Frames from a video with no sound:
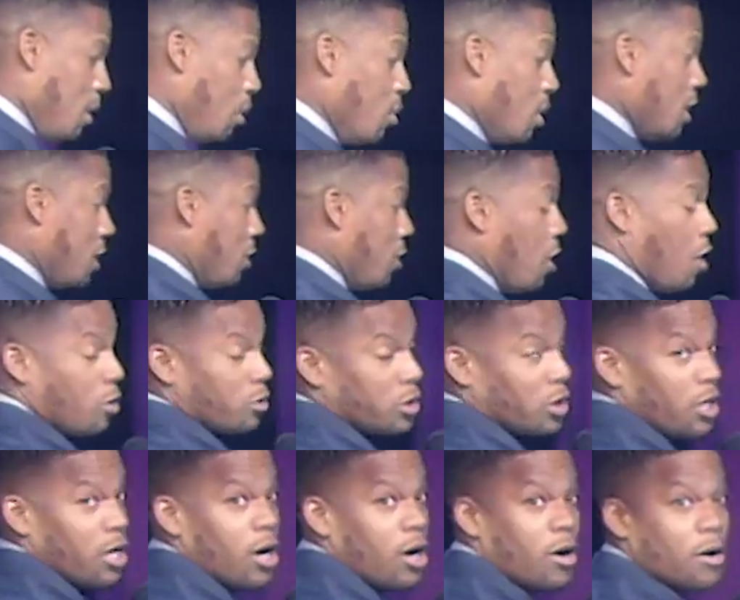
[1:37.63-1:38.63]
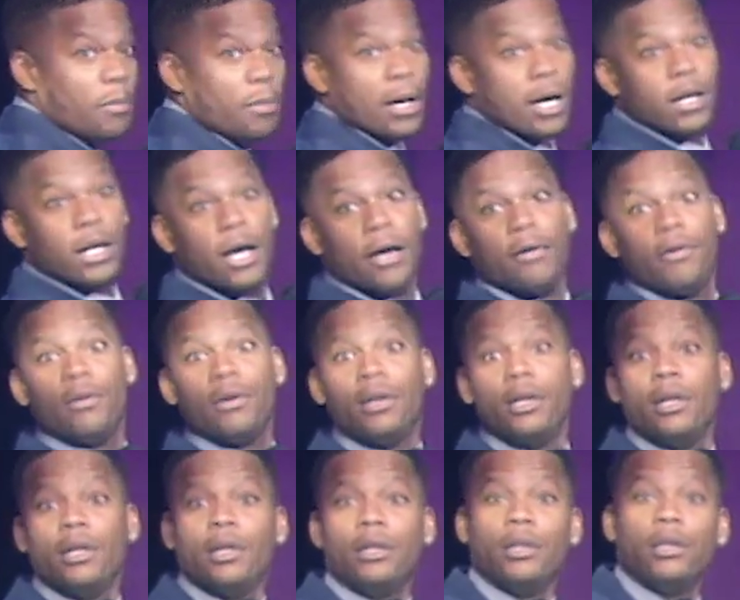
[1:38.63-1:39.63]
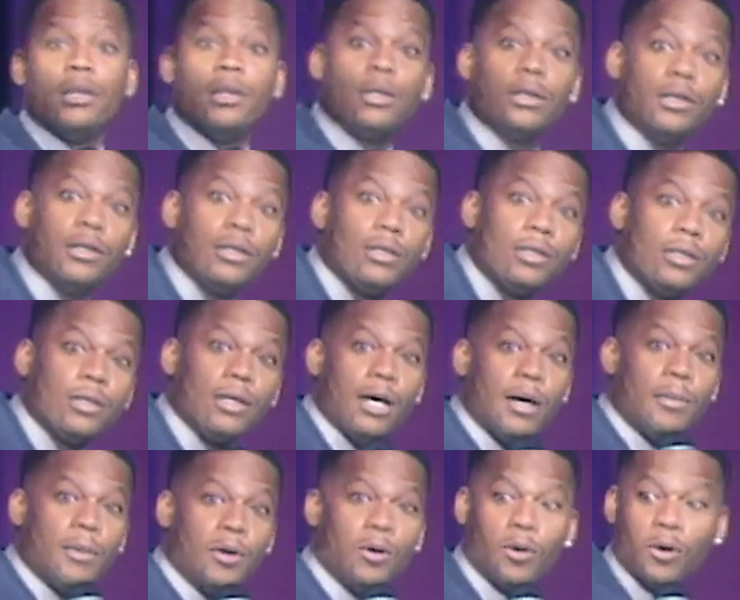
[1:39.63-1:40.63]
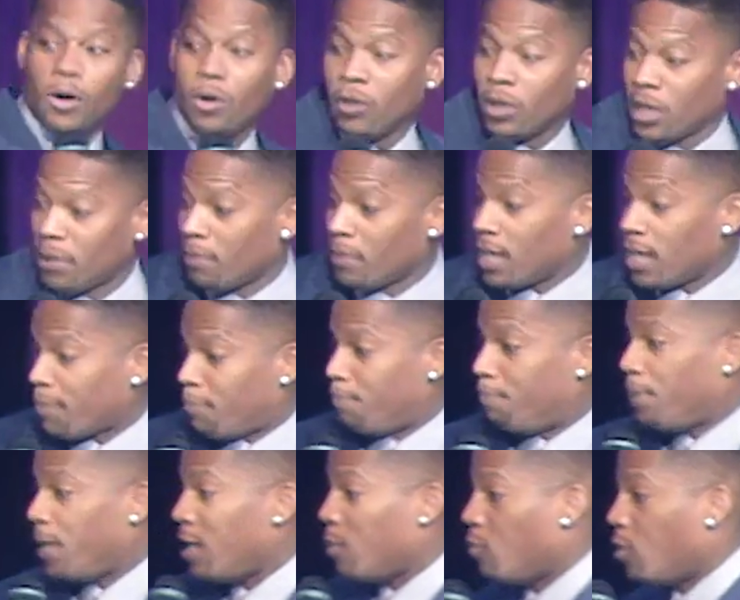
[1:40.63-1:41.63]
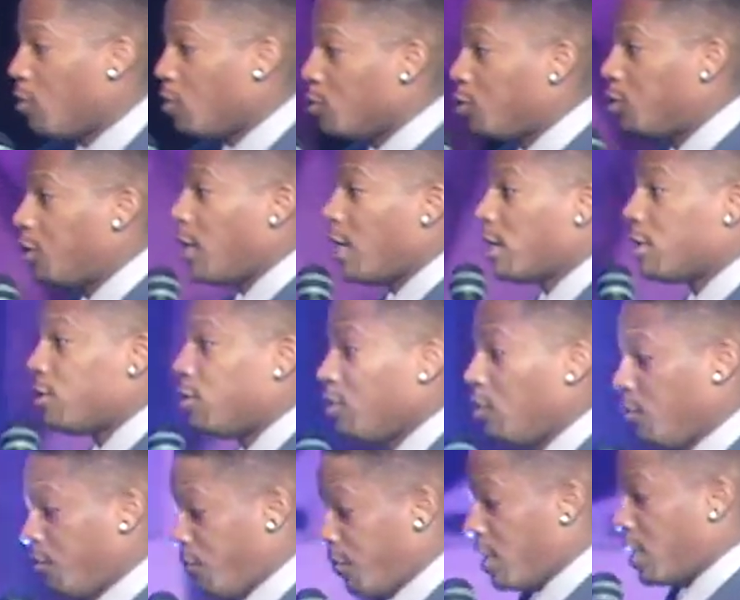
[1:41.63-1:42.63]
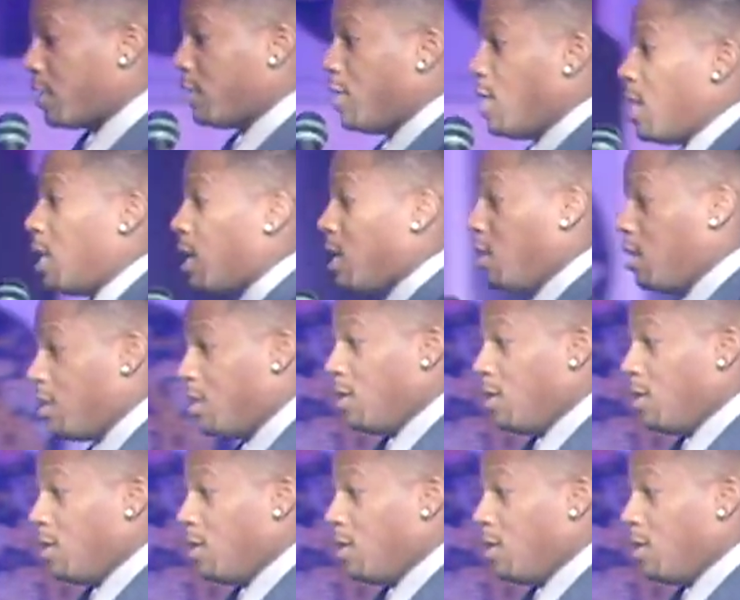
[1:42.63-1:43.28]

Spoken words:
he wanna talk to y'all about, huh? I'm gonna go get my payroll check though, fuck that, huh?